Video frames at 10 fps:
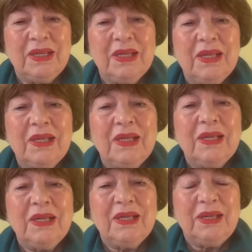
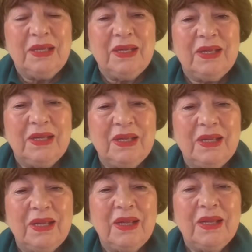
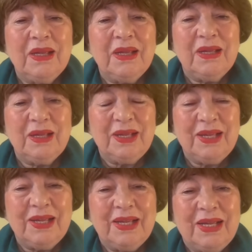
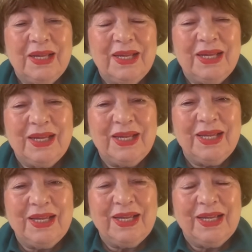
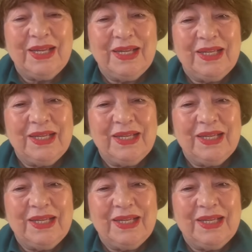(silent)